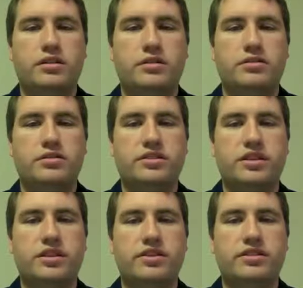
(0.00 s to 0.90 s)
To
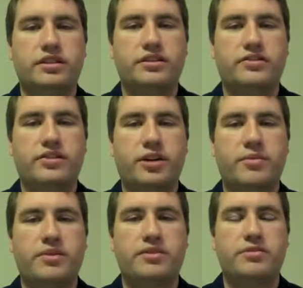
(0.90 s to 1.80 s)
study collective
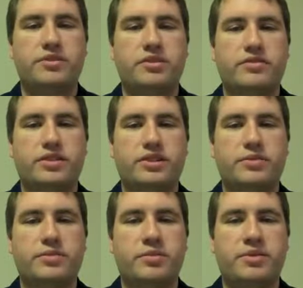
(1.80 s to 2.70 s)
phenomena observed in
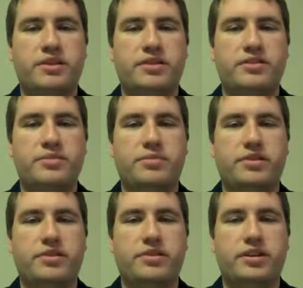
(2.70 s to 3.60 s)
experiment, a simple
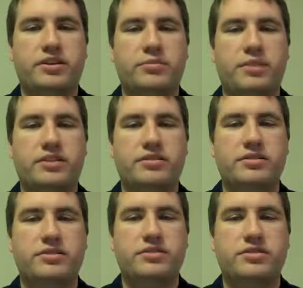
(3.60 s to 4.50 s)
theoretical model is
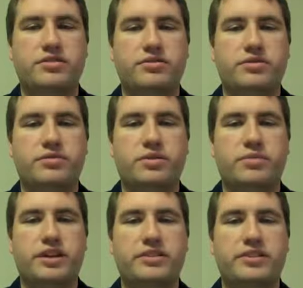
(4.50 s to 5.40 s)
introduced, where a
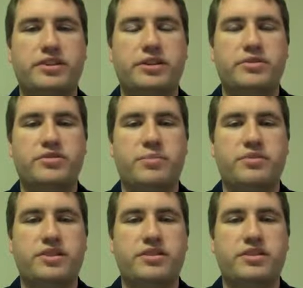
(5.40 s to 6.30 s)
bacterium is
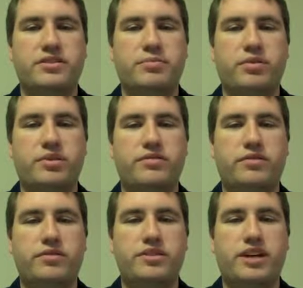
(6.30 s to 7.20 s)
represented as a point
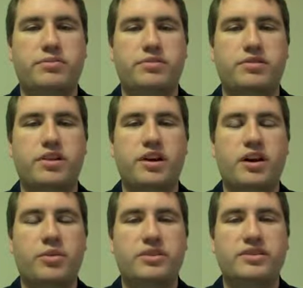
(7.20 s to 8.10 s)
force dipole
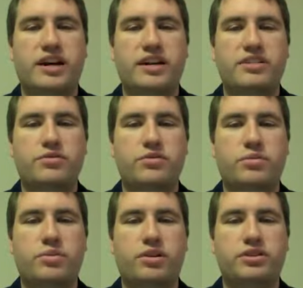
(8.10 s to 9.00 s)
with size through a
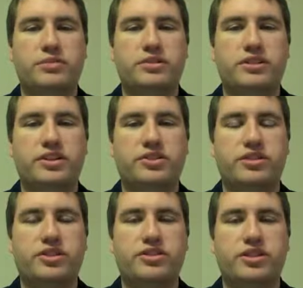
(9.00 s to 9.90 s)
repulsion potential
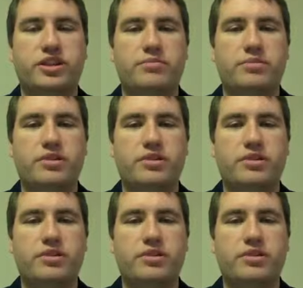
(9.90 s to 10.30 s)
and shape.